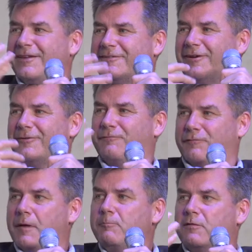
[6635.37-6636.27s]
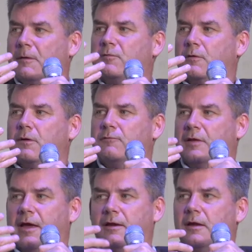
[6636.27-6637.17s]
It's all from it's all propaganda,
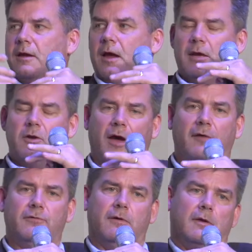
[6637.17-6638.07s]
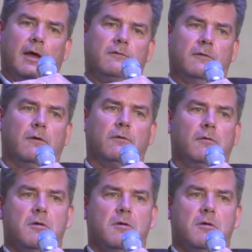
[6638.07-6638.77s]
sort of mm-hmm. and you have to. And so,